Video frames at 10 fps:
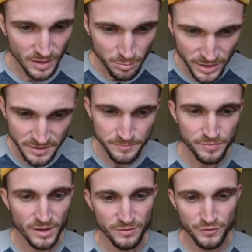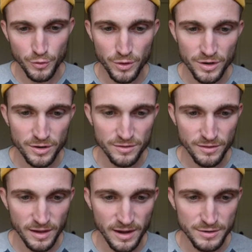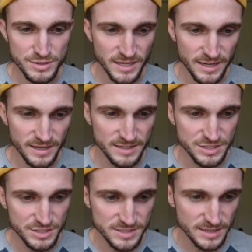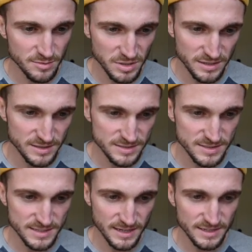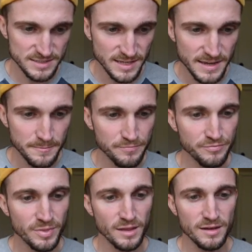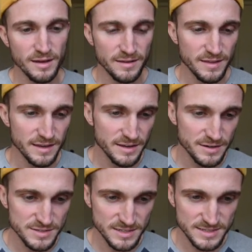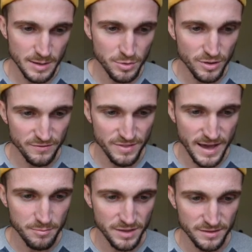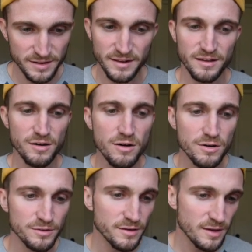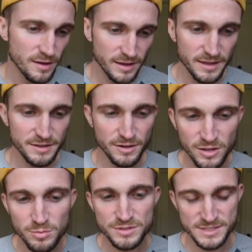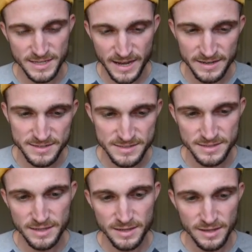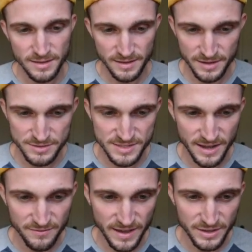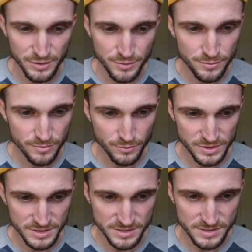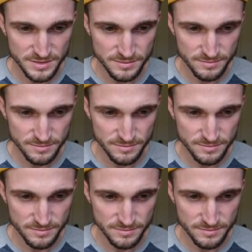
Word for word: But for our sake, it's just going to be an instantaneous thing. And then here's an example of that method getting called. Get nullable status. Here's that value, which is